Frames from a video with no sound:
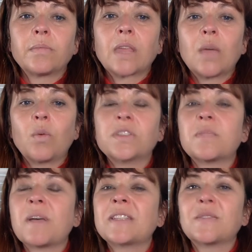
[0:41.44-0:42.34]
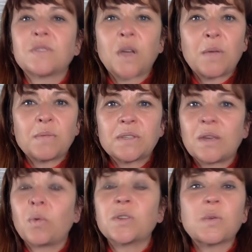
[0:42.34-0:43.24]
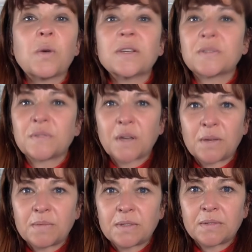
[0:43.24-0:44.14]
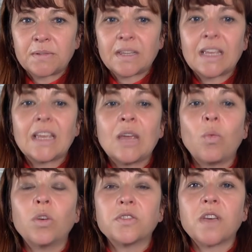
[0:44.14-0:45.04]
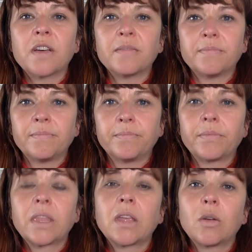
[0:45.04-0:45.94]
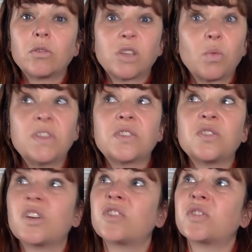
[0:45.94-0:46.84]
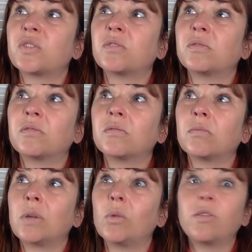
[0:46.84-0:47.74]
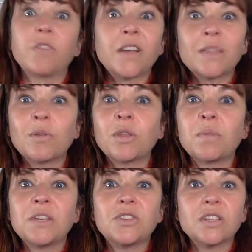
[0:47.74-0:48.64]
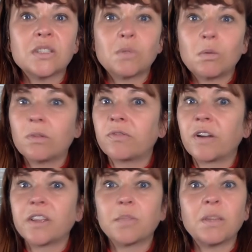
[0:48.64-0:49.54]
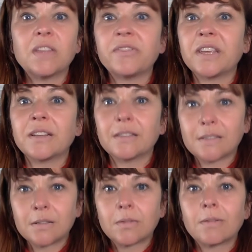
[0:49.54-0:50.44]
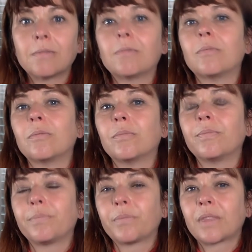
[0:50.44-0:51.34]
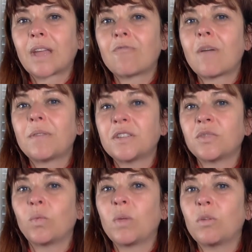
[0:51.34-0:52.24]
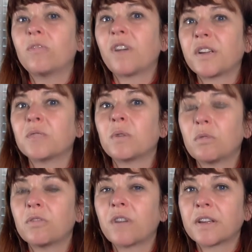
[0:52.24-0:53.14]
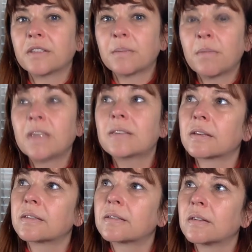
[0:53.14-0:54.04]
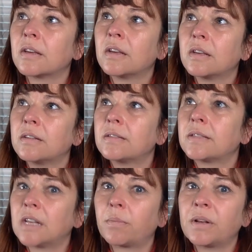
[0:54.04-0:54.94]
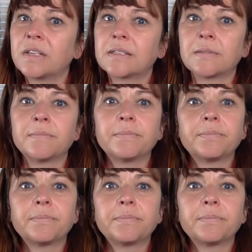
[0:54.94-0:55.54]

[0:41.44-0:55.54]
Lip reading: It was the best of times, it was the worst of times. It was the... Also Winston Churchill, we will fight them on the beaches, we will fight them in the fields. That repetition, we will fight, it makes us sit up and listen.